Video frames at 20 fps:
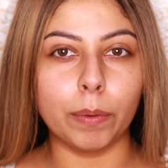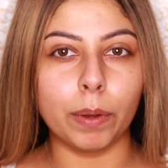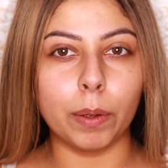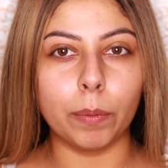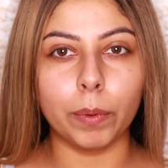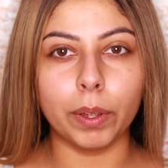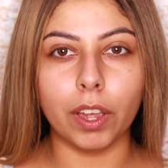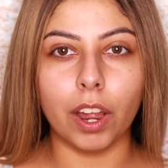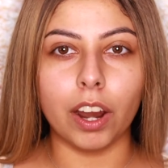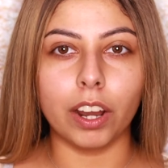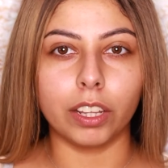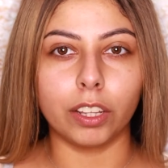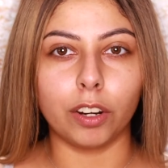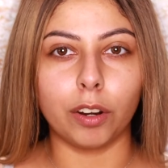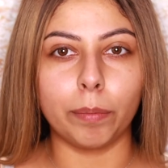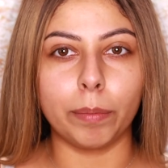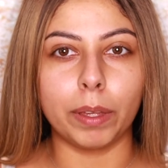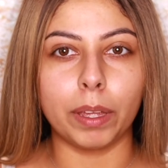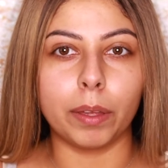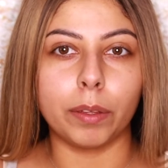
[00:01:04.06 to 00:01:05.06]
way, we are a little
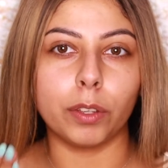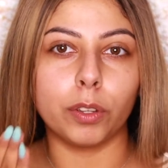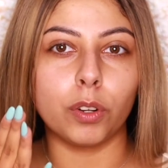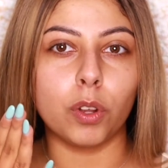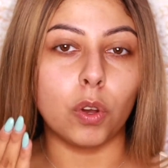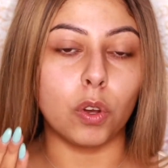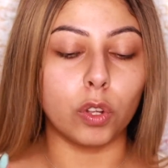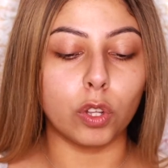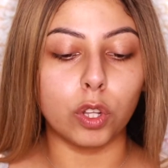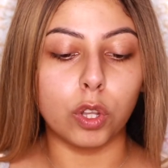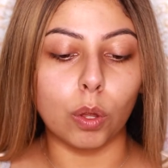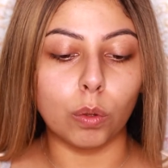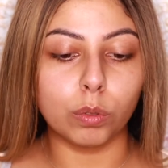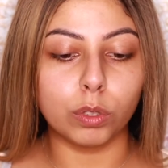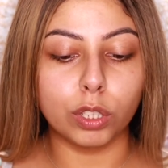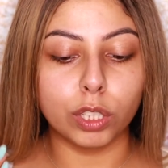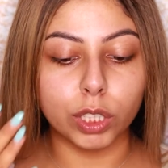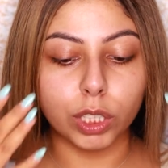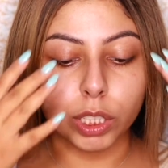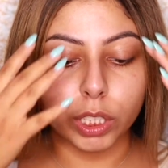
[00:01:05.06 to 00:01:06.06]
bit, you know,
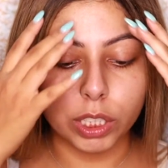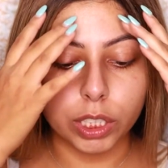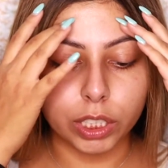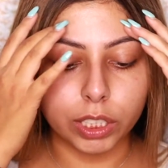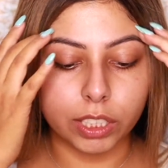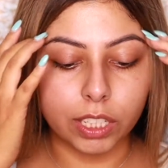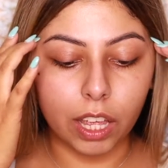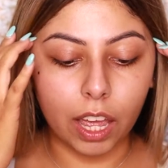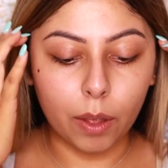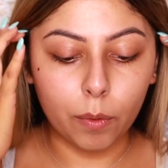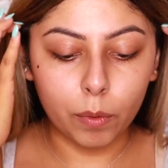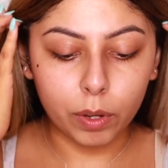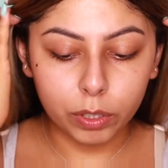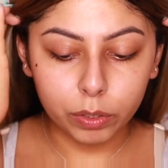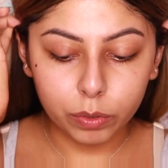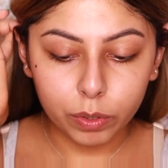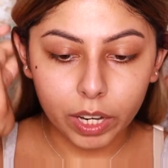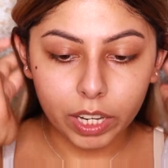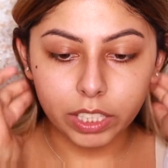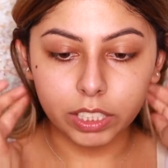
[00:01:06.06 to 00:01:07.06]
closer because I want
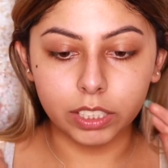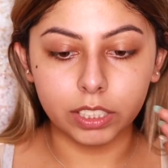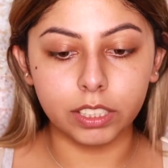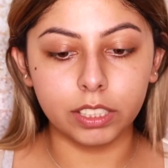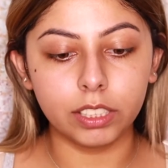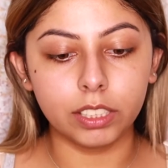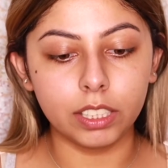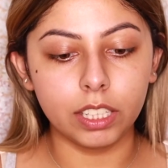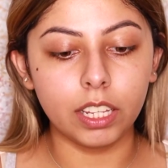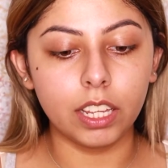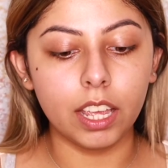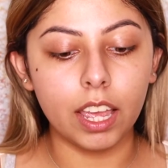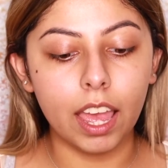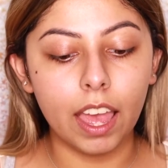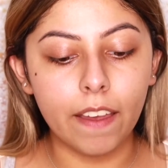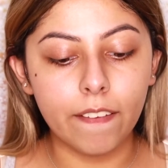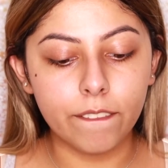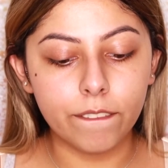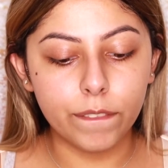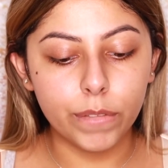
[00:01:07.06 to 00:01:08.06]
you guys to see
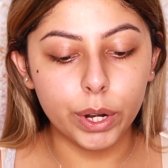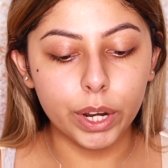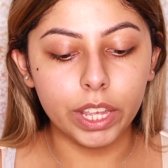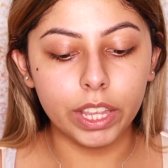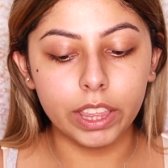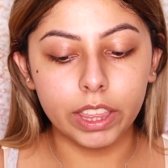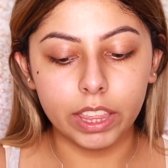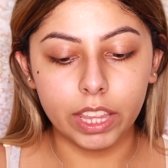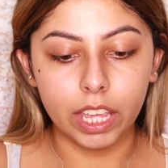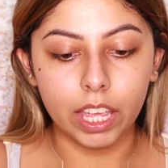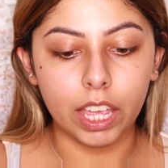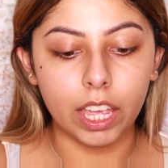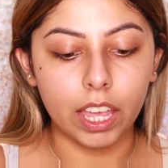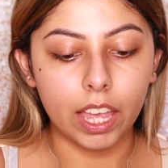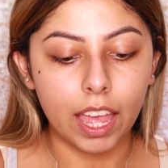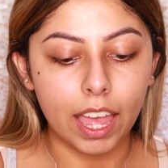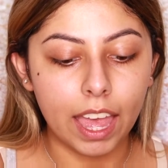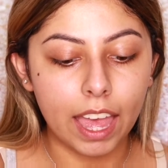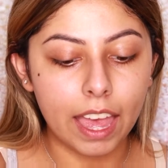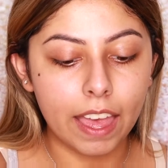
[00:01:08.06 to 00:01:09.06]
everything,
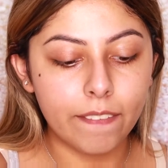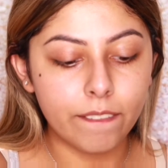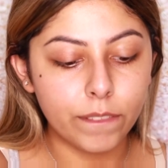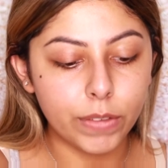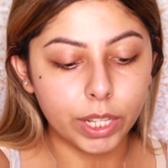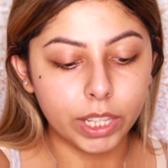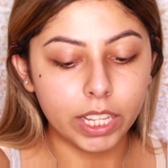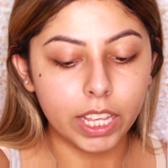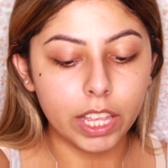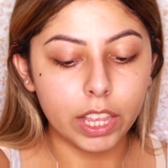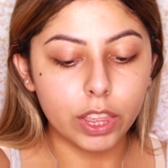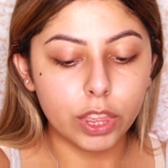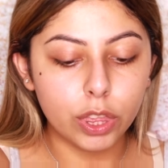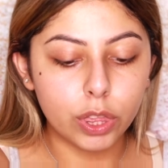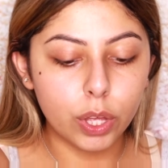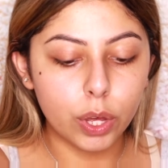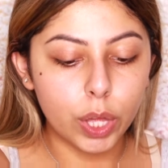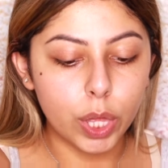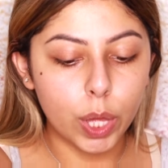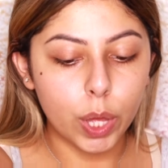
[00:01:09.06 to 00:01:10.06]

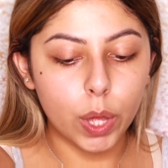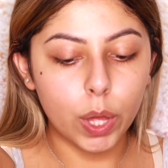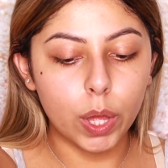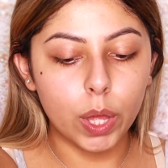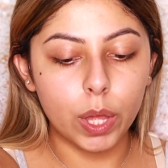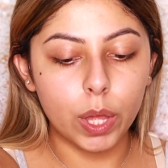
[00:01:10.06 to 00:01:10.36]
todo.